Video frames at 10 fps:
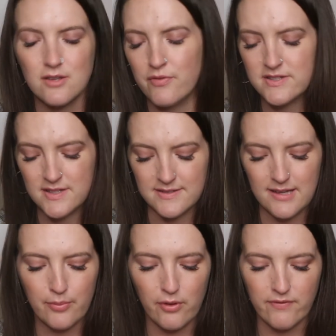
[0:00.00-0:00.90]
So this is an
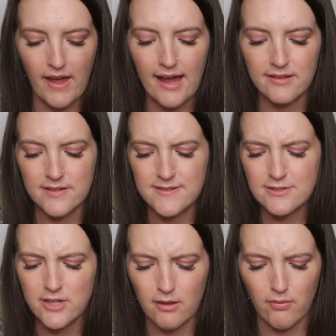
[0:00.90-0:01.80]
example of that. This
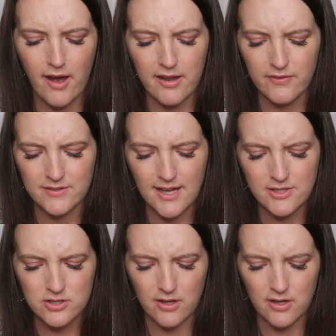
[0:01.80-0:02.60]
actually had a lot of attention